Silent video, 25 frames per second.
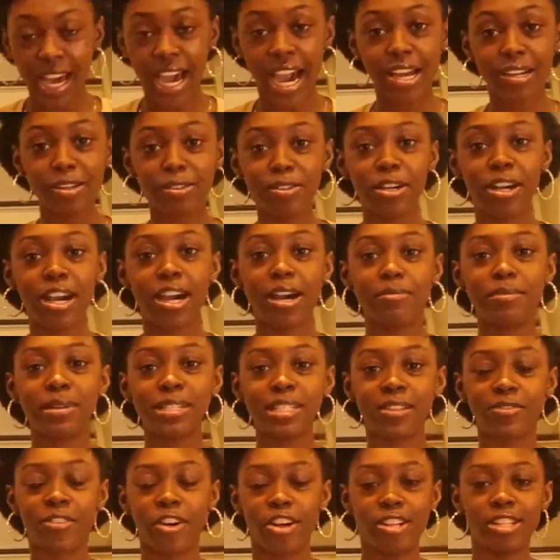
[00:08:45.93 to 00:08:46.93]
I don't know how much
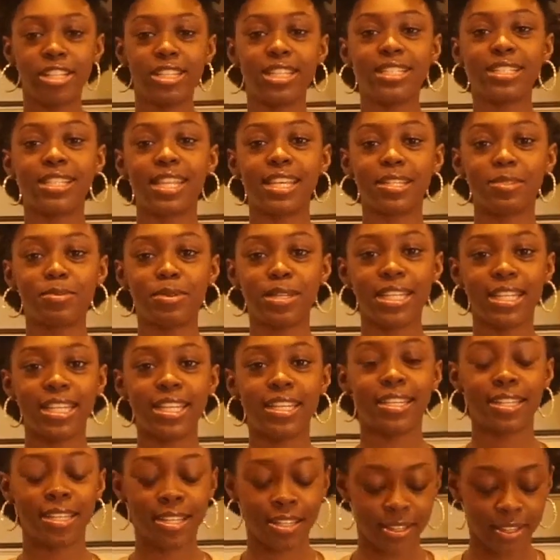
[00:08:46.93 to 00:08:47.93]
of all of these things we
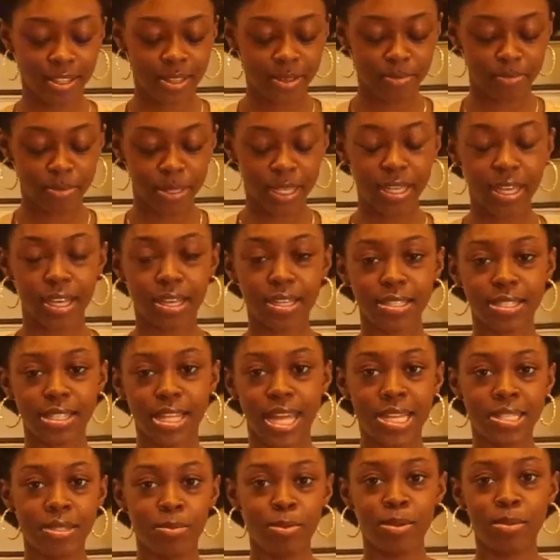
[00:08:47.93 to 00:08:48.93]
need, because
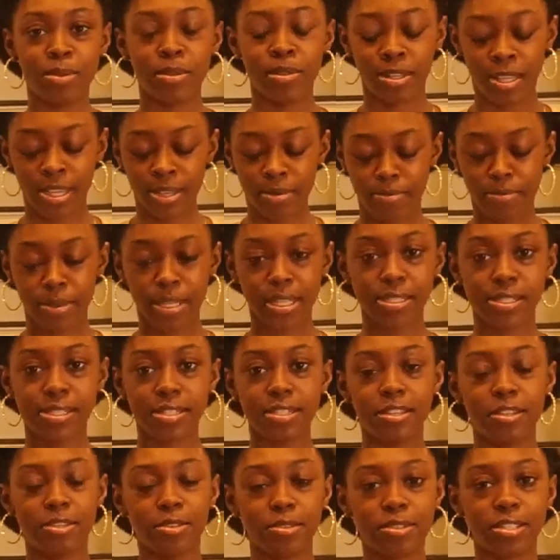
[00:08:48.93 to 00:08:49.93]
that's what it means to
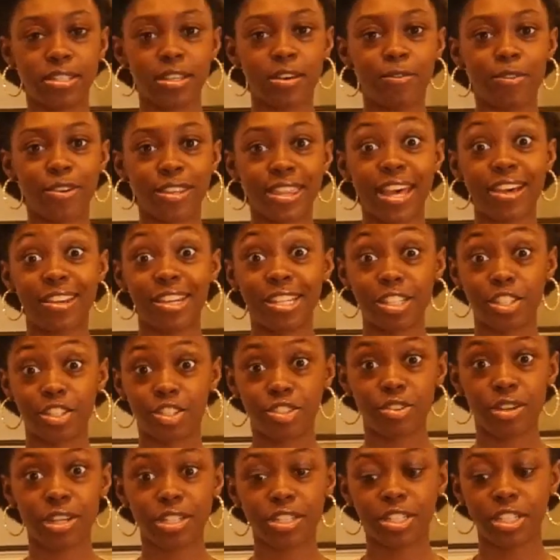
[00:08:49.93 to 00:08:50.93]
do stuff without
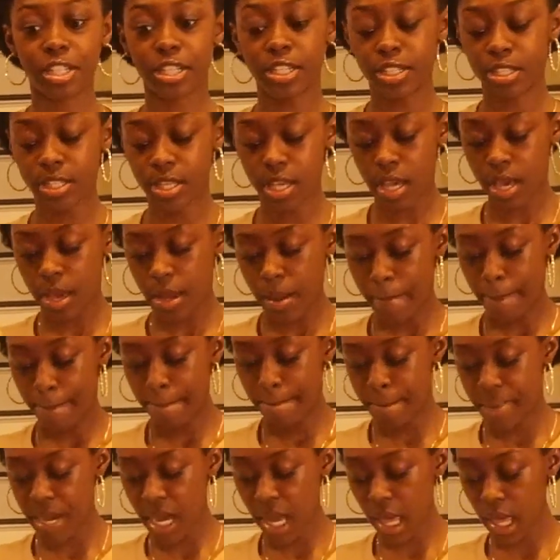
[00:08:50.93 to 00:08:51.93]
instructions.
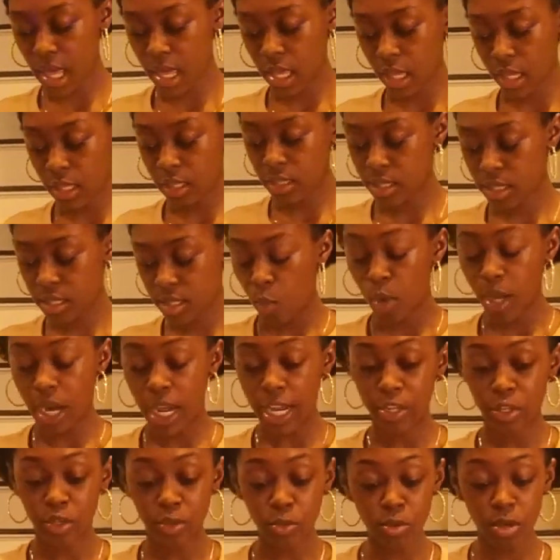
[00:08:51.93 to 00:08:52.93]
But what I
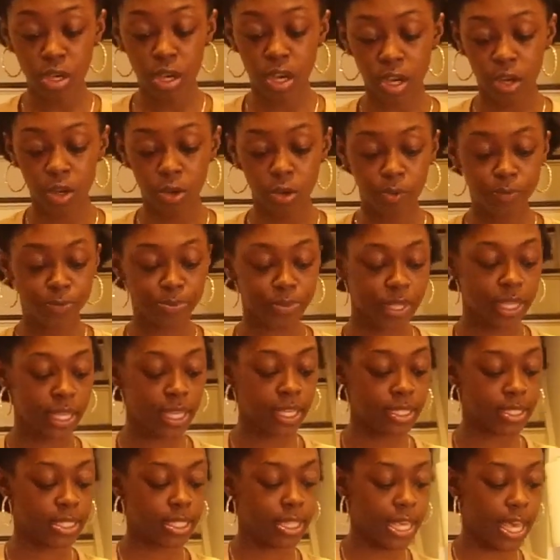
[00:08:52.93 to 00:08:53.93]
do know
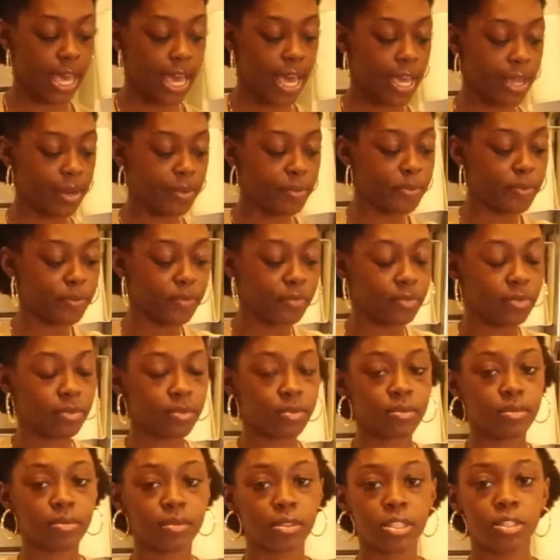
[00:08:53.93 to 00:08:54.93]
is that
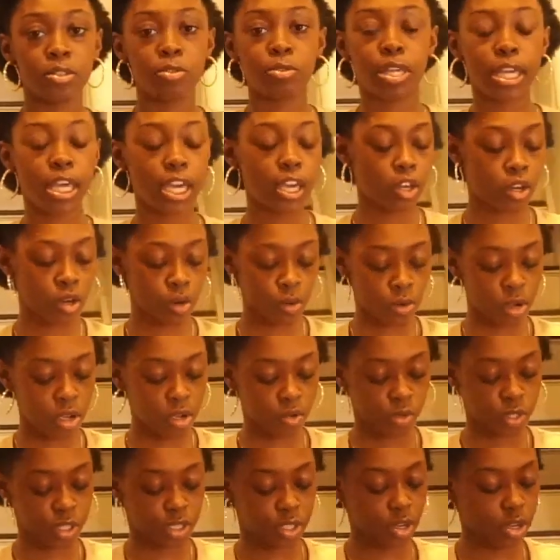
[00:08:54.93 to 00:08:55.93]
you can't go wrong
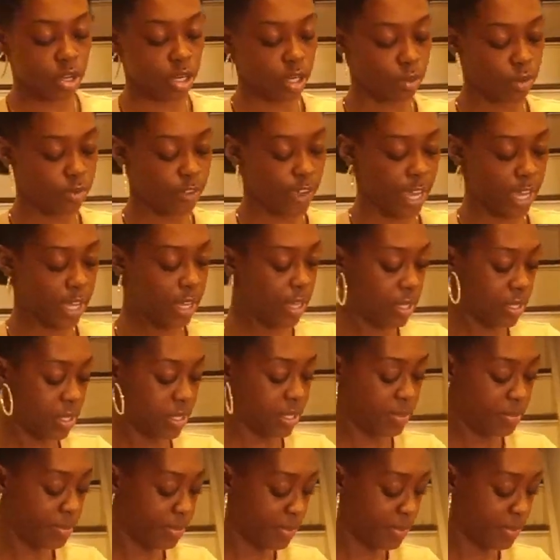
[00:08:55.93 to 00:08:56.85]
with starting with eggs.